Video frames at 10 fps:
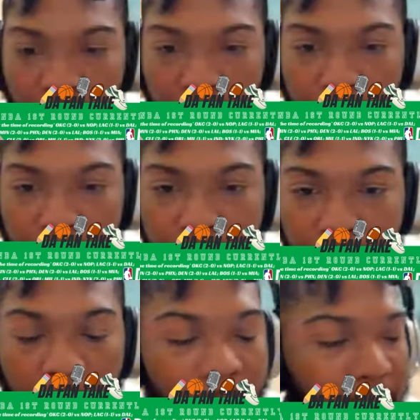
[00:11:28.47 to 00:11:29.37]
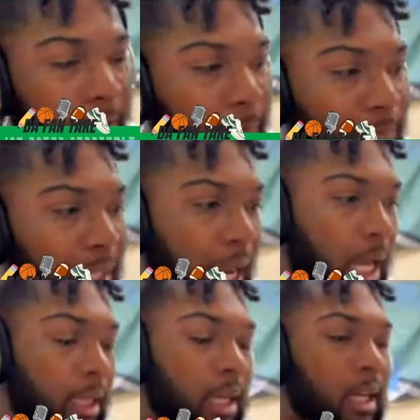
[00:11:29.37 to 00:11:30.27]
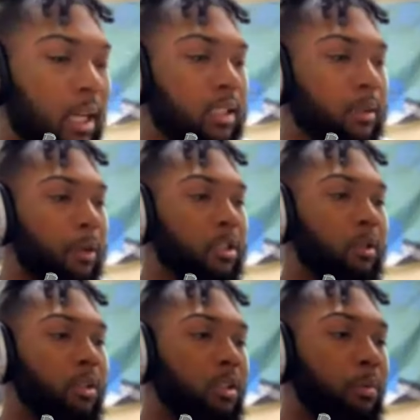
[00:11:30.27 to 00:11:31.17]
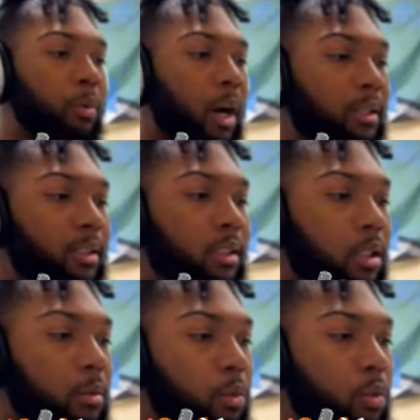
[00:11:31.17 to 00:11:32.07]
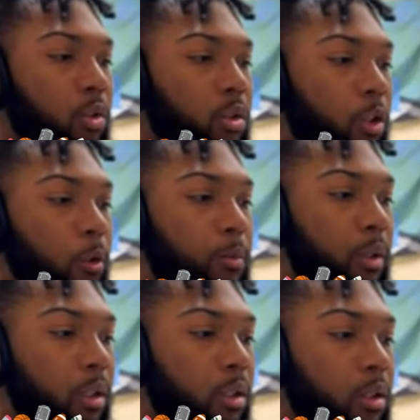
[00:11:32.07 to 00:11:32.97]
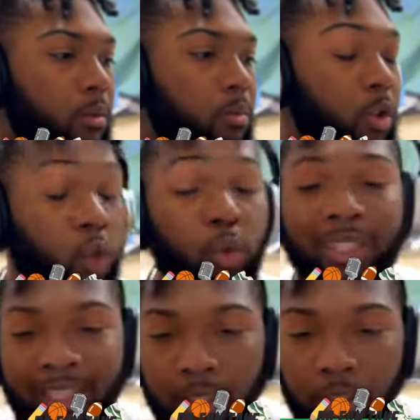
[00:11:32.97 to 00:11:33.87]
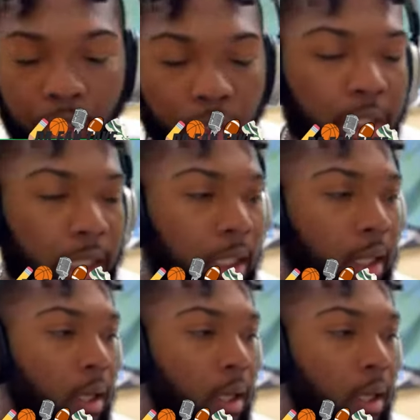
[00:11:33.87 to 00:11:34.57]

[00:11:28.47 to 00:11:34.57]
Um, I mean, yeah, I think it is a bit a surprise that the Timberwolves are up uh, two nothing currently.